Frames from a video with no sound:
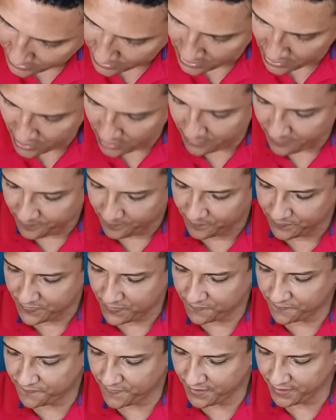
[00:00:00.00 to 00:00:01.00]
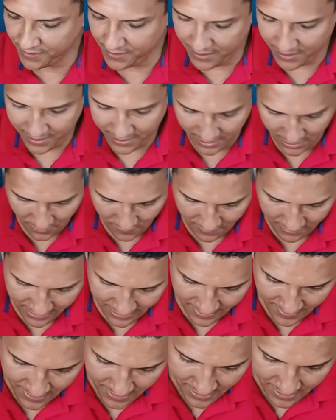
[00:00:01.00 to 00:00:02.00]
here to find the
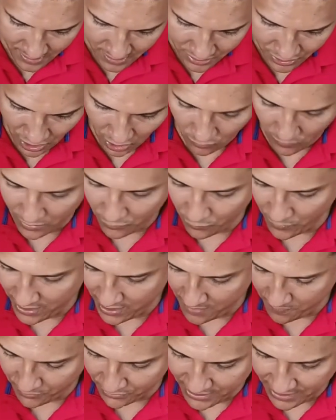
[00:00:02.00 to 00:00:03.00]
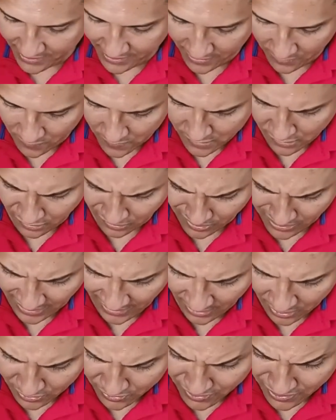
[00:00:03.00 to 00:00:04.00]
area so when we input that in our, cal
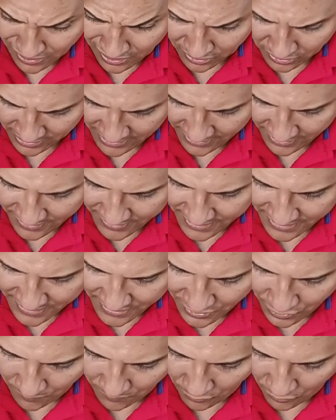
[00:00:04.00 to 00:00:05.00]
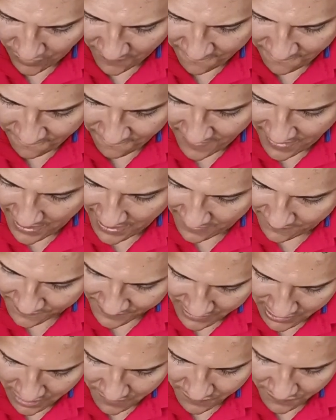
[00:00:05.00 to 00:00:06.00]
our calculators is 0.5
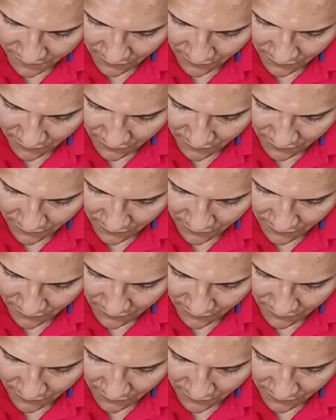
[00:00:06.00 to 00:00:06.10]
times